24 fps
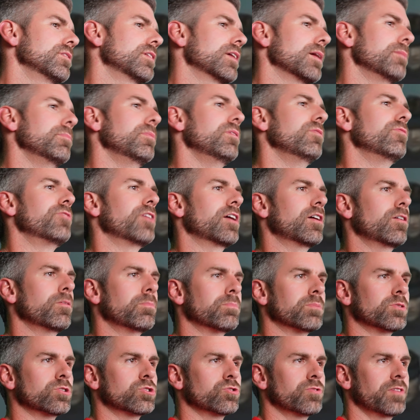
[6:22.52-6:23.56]
can be very
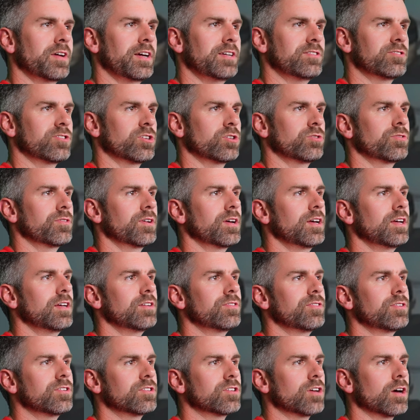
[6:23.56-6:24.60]
persuasive
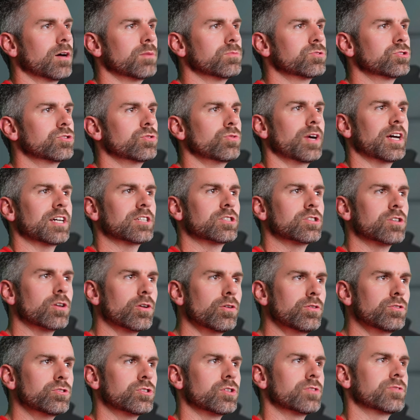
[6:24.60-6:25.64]
if it comes to
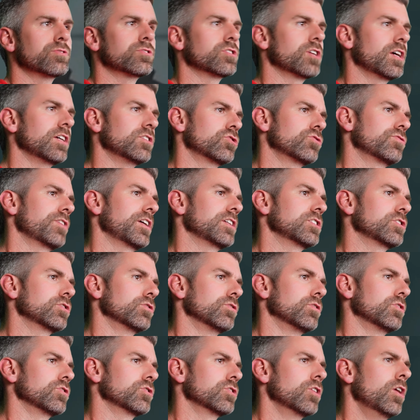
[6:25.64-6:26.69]
exclusives and stretch
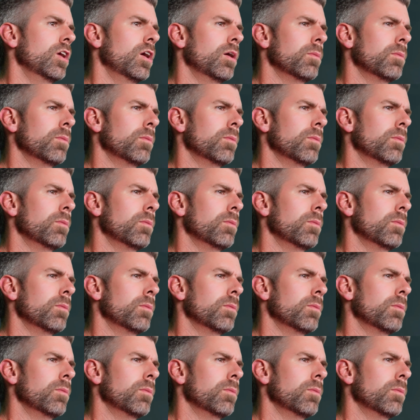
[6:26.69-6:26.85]
goals,